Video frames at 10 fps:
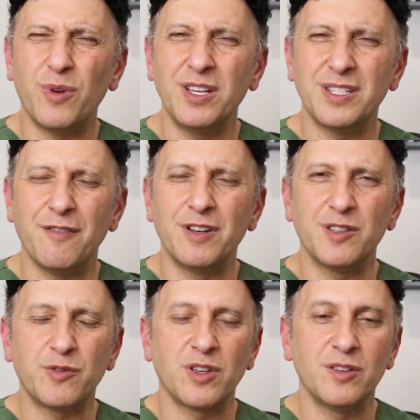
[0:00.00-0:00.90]
27
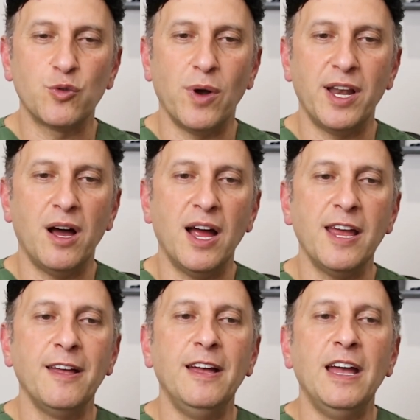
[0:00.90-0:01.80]
is, is quite
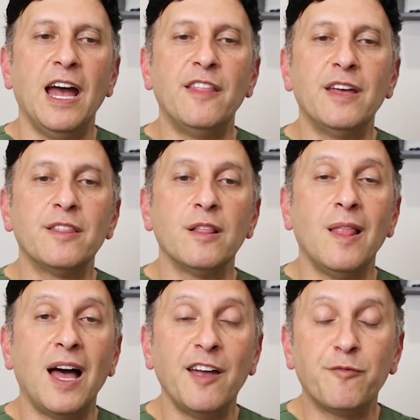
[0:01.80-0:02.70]
high. And then the
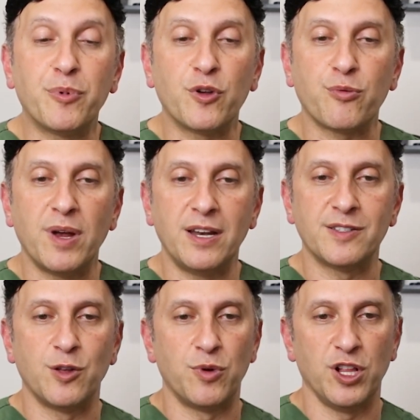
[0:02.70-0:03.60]
live birth rate
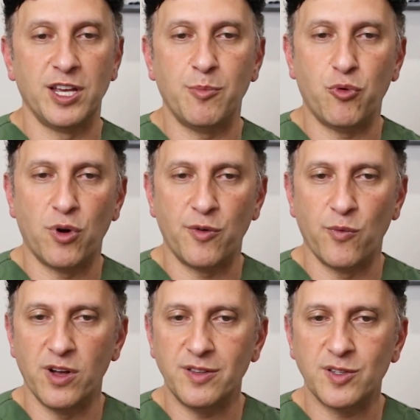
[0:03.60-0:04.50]
is the really
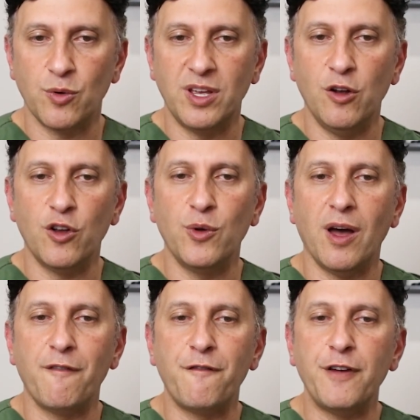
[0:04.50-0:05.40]
important one. So here you
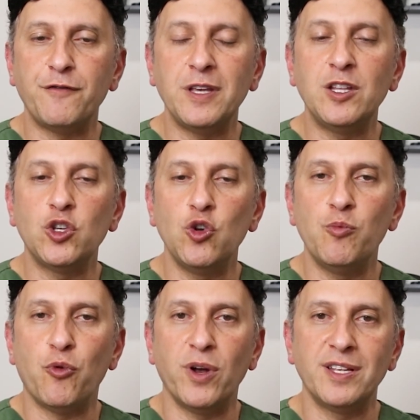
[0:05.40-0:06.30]
have
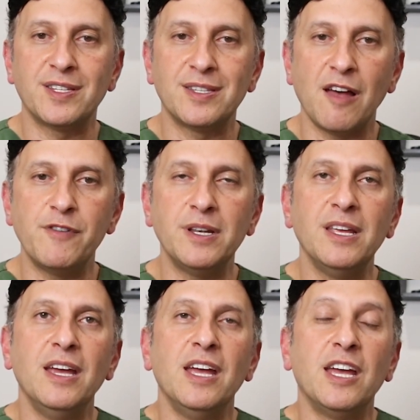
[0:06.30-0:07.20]

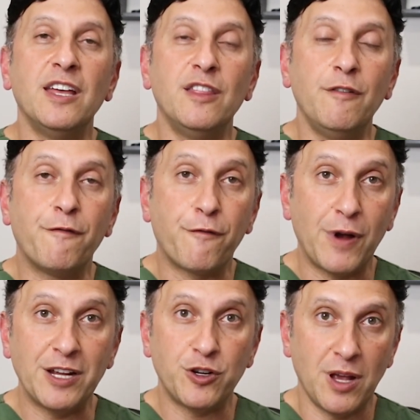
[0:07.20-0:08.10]
52.7 in the
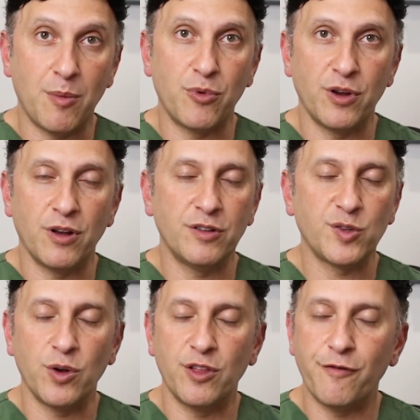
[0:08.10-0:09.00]
fresh embryo, or
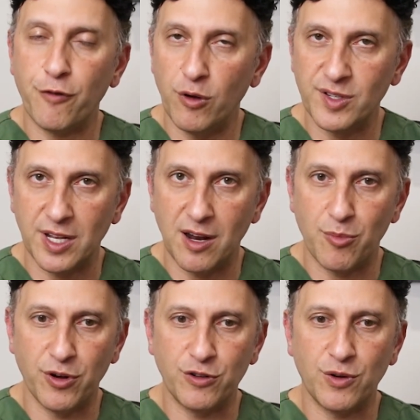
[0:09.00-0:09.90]
sorry, the frozen
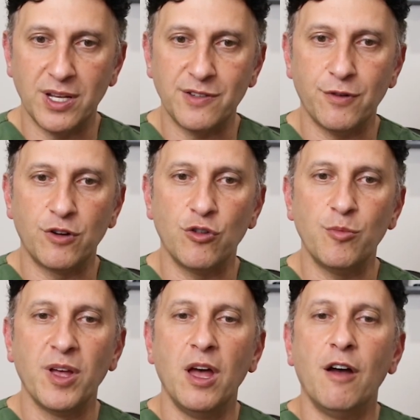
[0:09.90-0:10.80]
embryo transfer
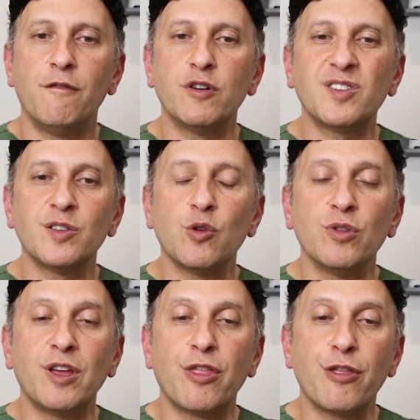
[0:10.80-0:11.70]
group versus
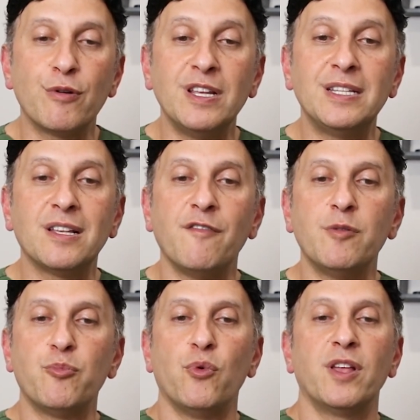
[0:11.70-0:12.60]
only
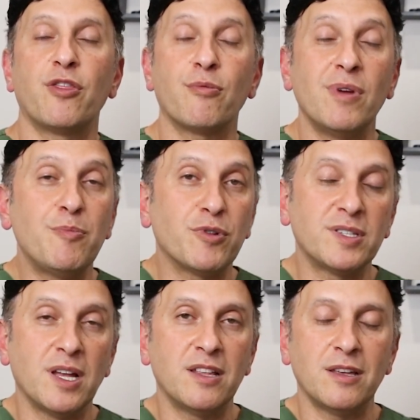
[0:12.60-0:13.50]

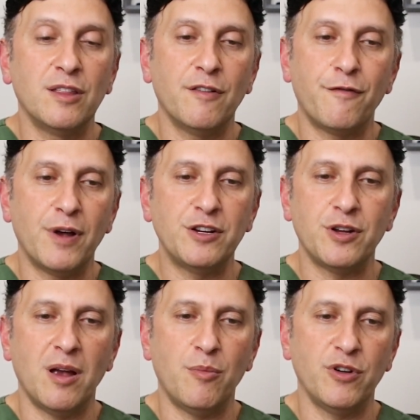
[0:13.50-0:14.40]
37.3% in the
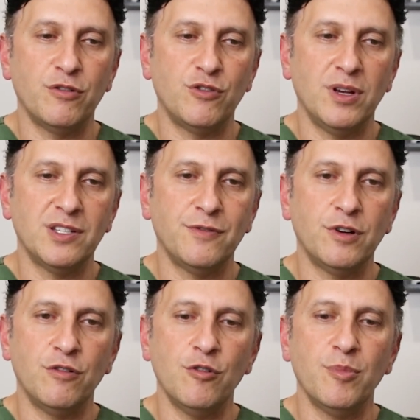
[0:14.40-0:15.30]
fresh embryo
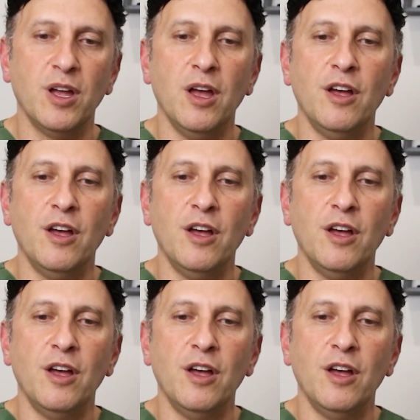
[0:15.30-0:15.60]
transfer group.